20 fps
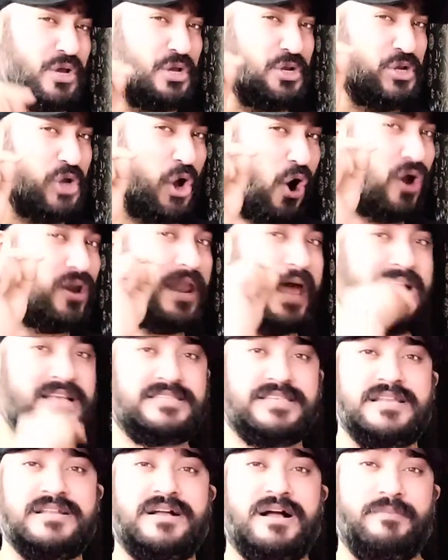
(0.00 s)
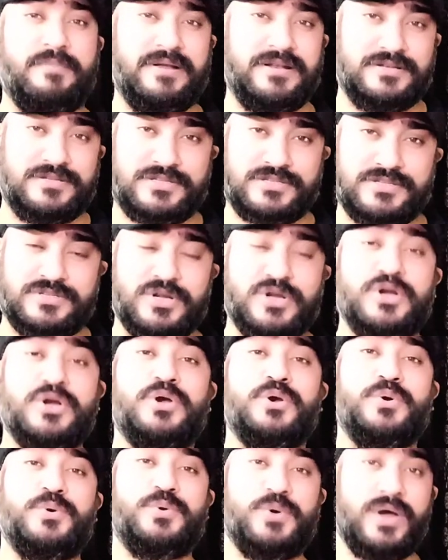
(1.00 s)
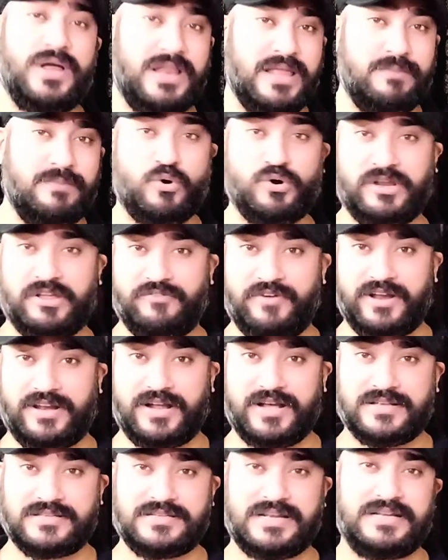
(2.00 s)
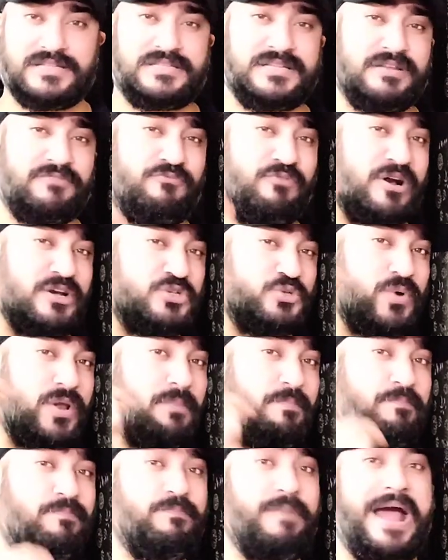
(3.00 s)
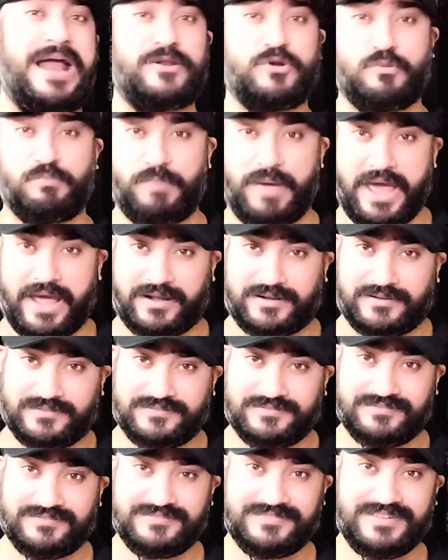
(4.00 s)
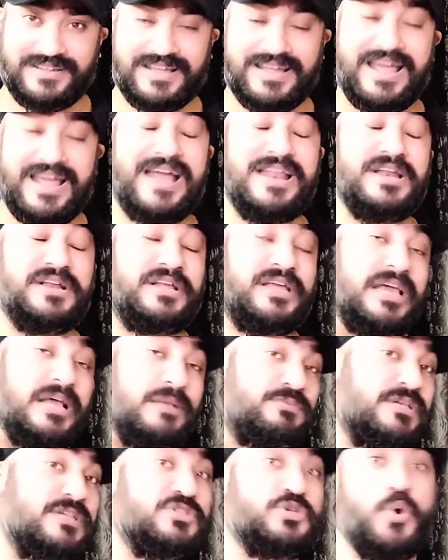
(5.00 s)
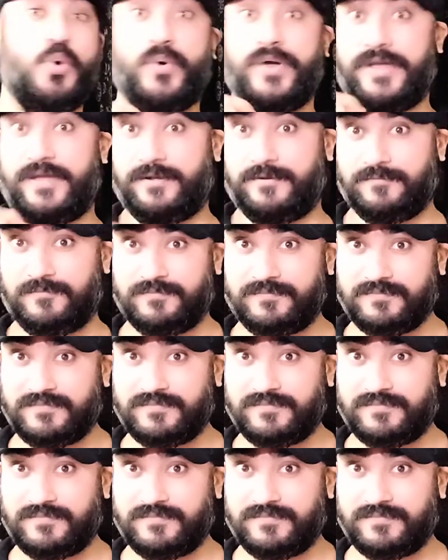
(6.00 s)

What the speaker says: Your likes and comments really motivate us. It's a virtual pat on back, and it keeps us going.